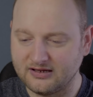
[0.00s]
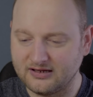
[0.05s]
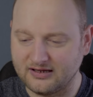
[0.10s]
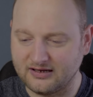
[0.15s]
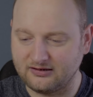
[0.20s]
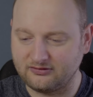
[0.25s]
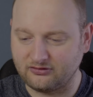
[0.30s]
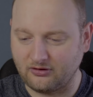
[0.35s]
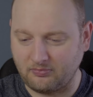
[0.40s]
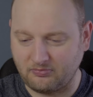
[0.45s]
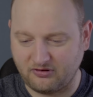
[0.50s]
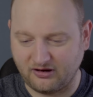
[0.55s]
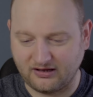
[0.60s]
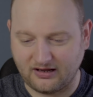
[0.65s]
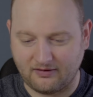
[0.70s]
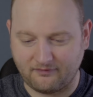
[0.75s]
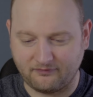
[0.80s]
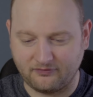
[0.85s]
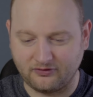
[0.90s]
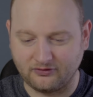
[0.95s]
It is something
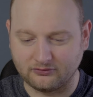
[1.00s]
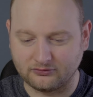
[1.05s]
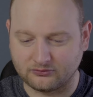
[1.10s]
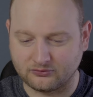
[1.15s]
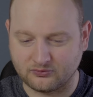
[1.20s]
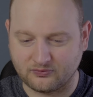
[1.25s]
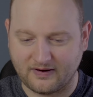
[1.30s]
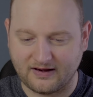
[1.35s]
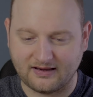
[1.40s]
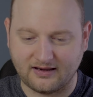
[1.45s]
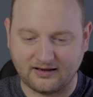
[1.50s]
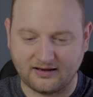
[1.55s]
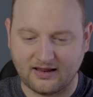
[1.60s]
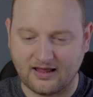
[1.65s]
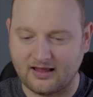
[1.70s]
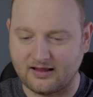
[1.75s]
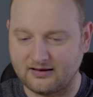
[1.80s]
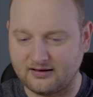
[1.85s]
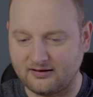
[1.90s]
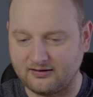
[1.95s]
that feels great in the
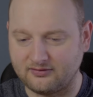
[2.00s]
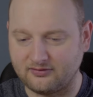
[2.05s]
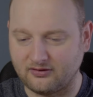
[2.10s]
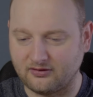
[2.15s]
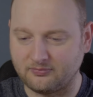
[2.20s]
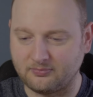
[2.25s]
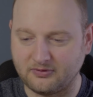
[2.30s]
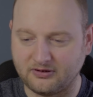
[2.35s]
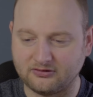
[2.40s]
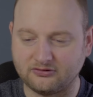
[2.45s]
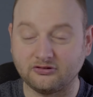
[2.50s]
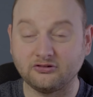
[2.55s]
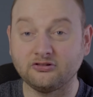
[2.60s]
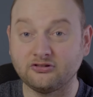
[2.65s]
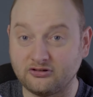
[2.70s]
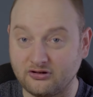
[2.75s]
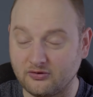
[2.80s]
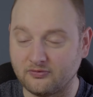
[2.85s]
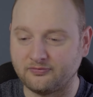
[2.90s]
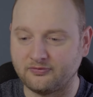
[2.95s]
hand itself, because you
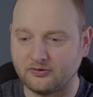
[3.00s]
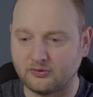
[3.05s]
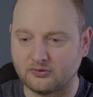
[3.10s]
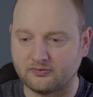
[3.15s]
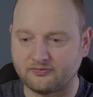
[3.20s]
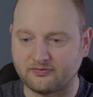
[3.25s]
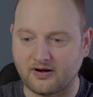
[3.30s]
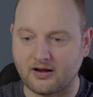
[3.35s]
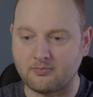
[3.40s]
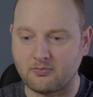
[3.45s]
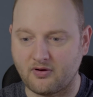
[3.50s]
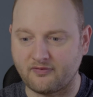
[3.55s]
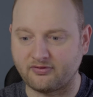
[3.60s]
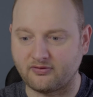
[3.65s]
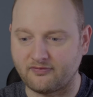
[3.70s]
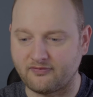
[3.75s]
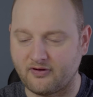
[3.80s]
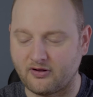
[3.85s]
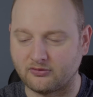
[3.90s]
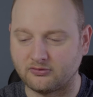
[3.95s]
still feel the frame of
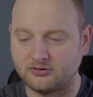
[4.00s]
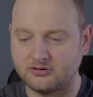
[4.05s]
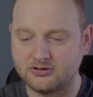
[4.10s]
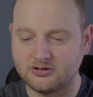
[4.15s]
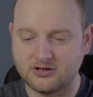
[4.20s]
the phone,